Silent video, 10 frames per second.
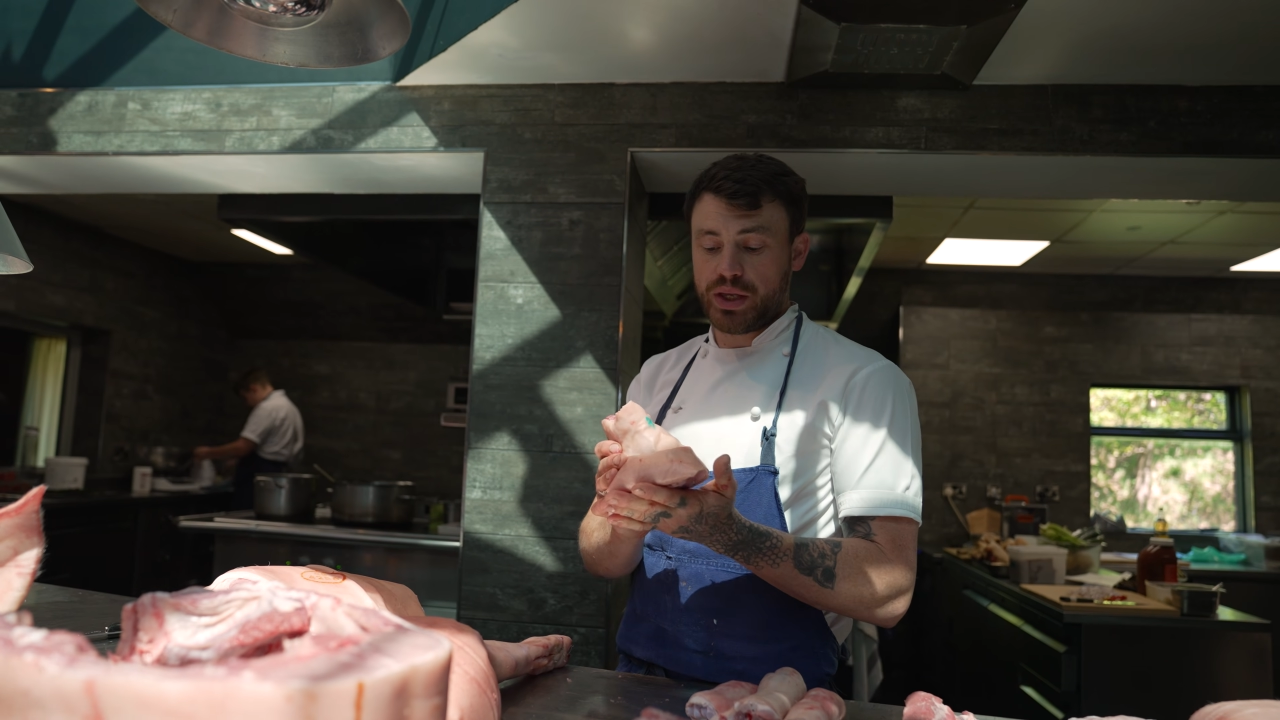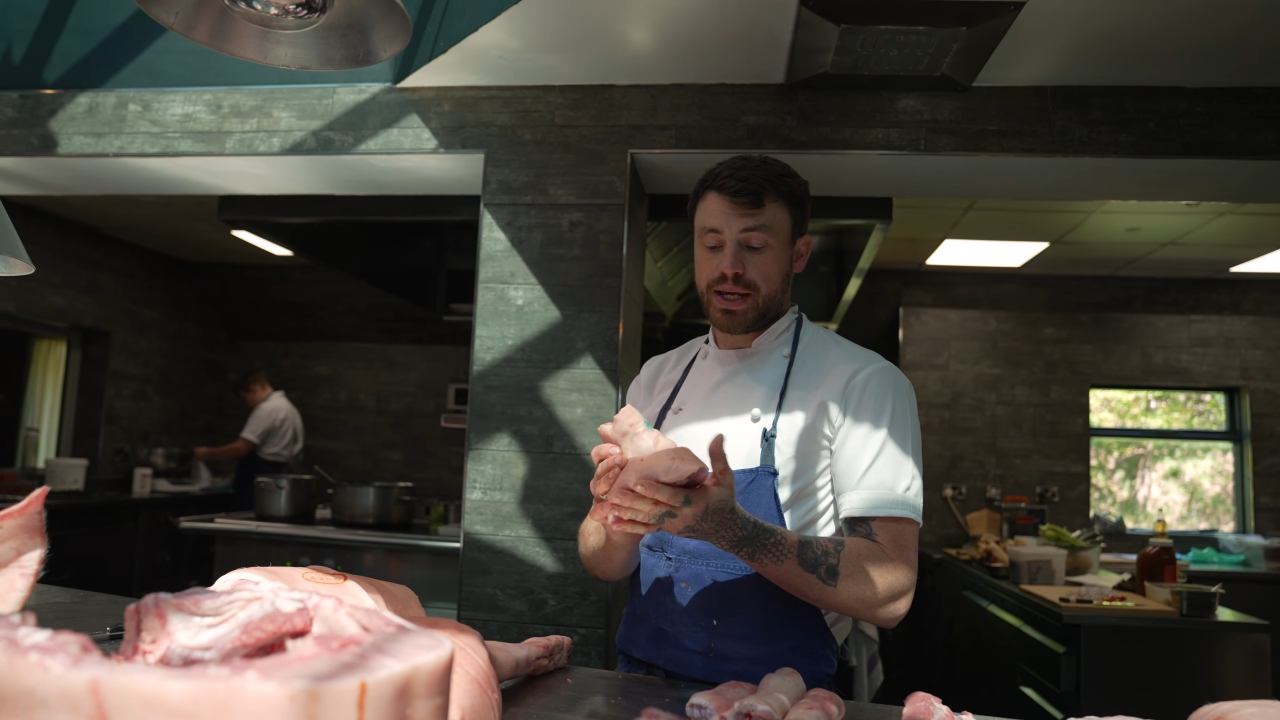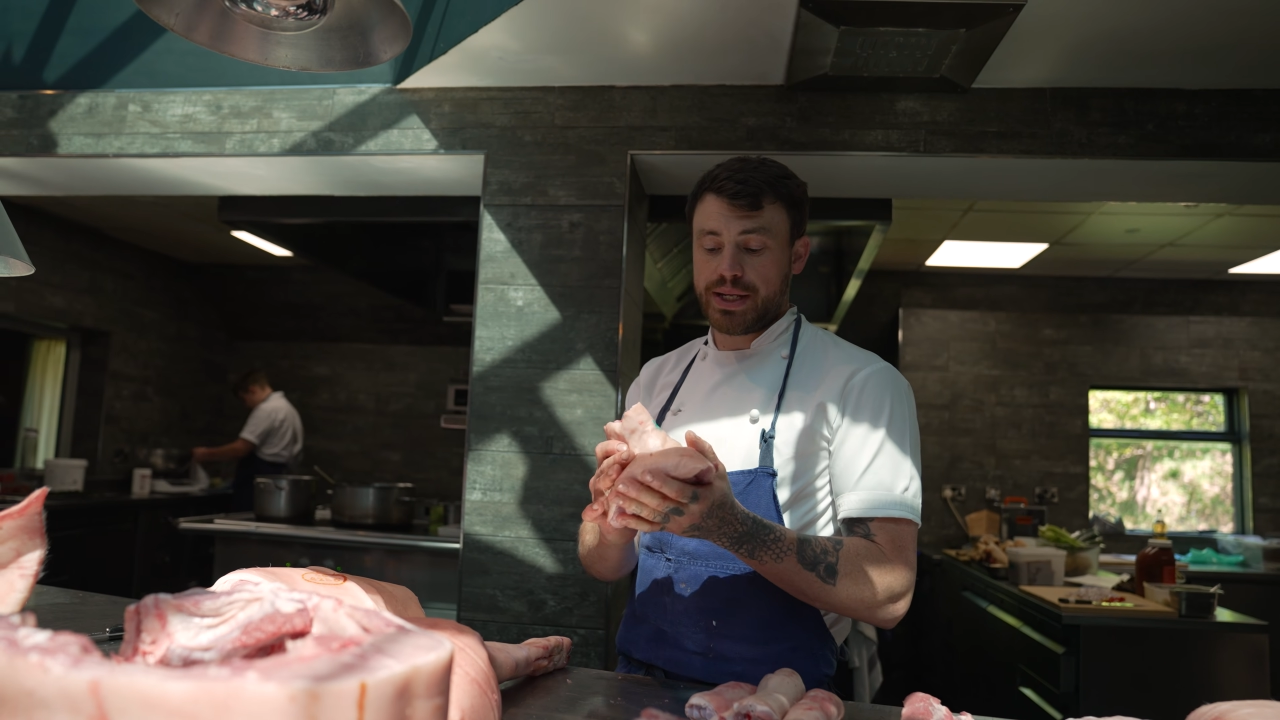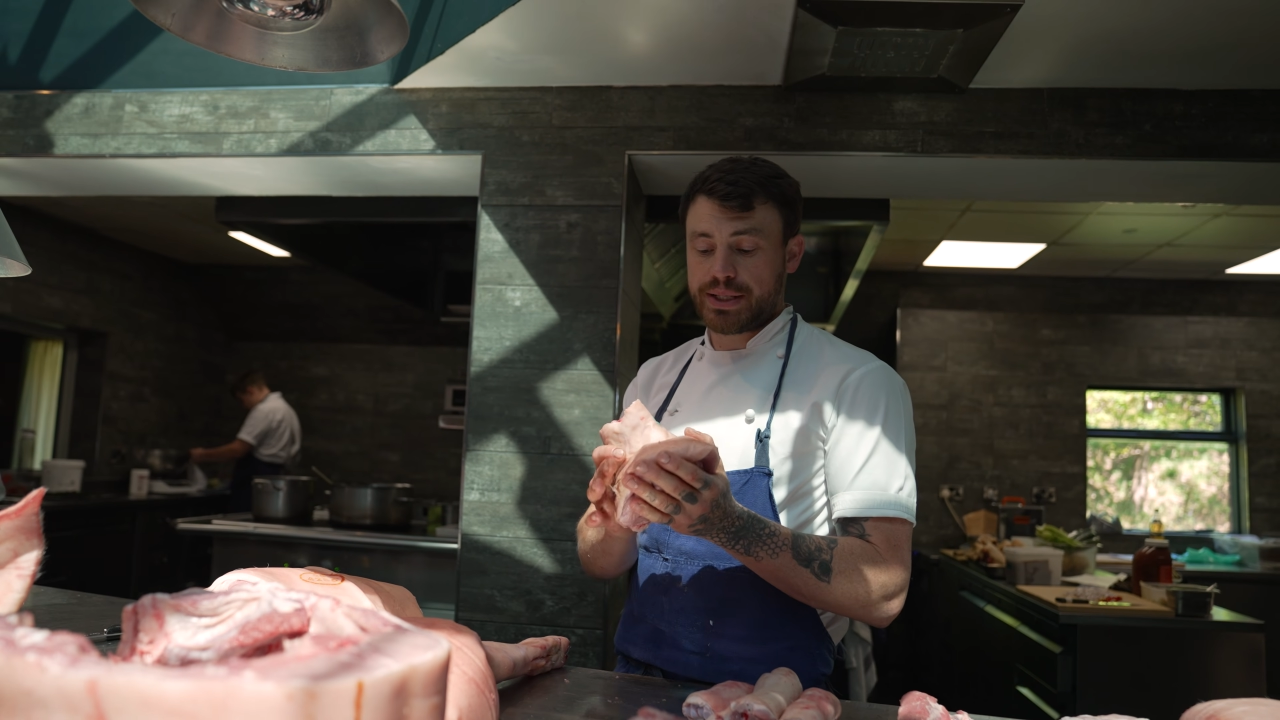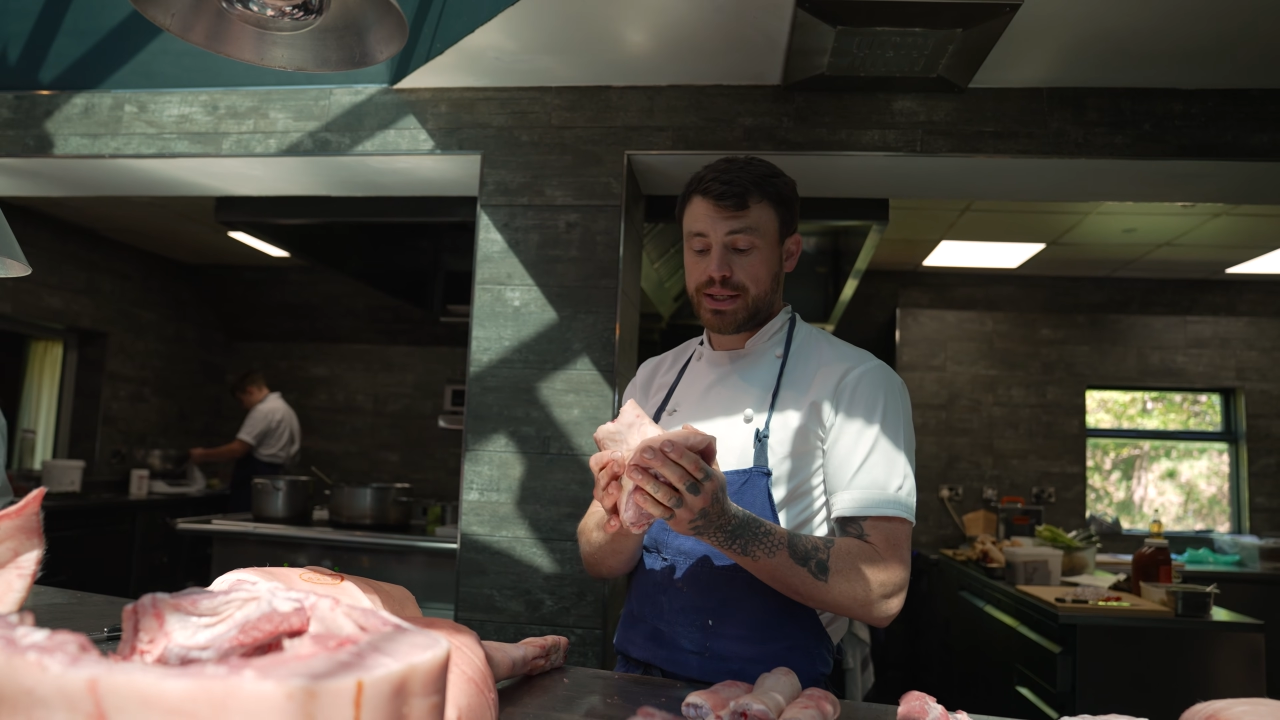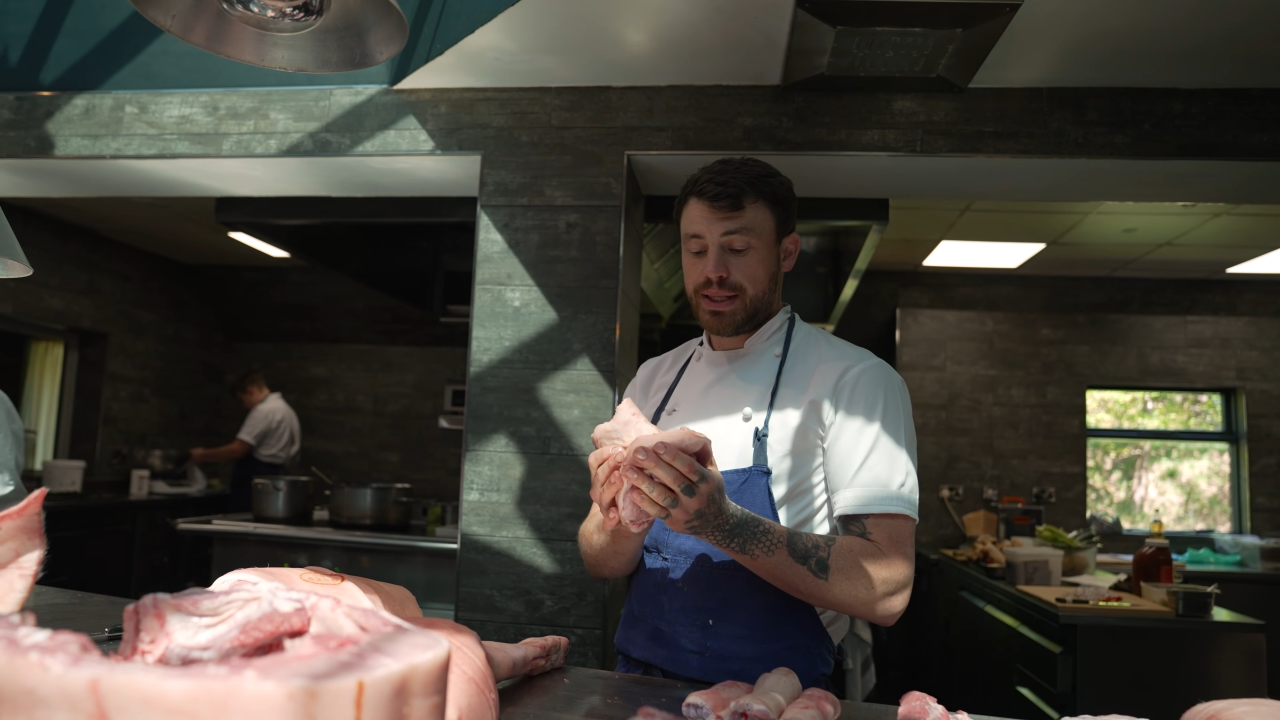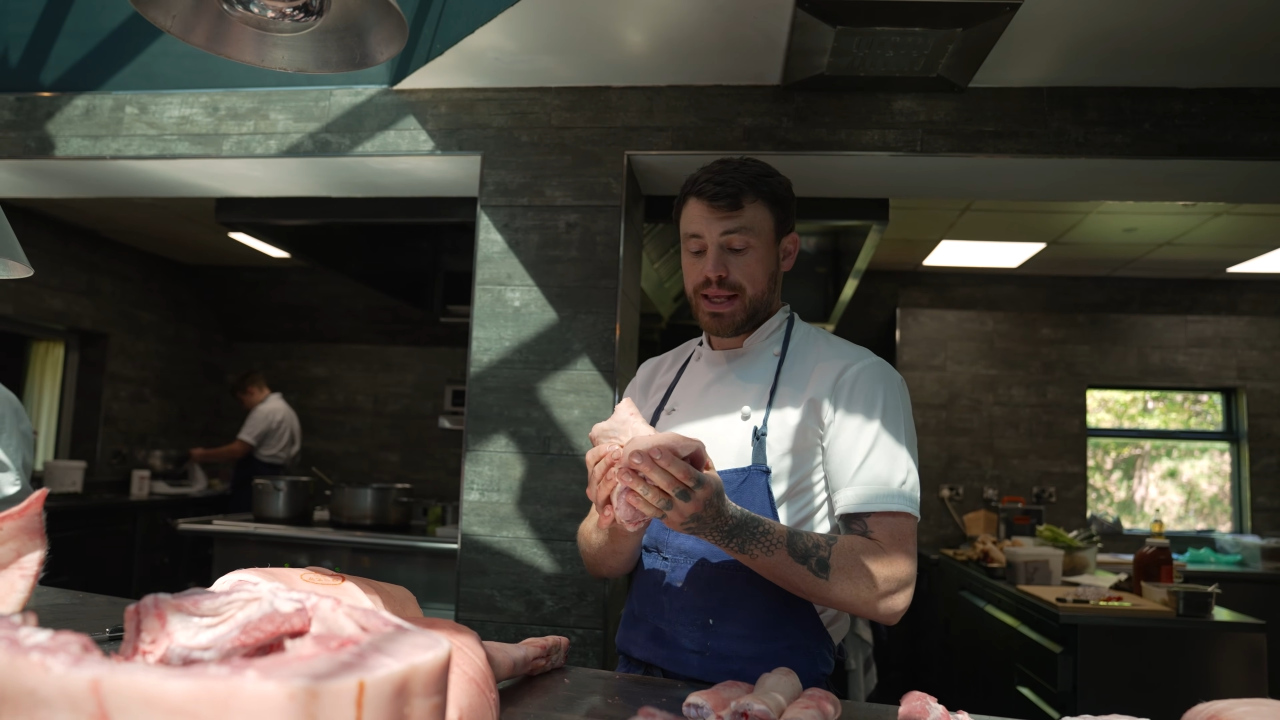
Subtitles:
these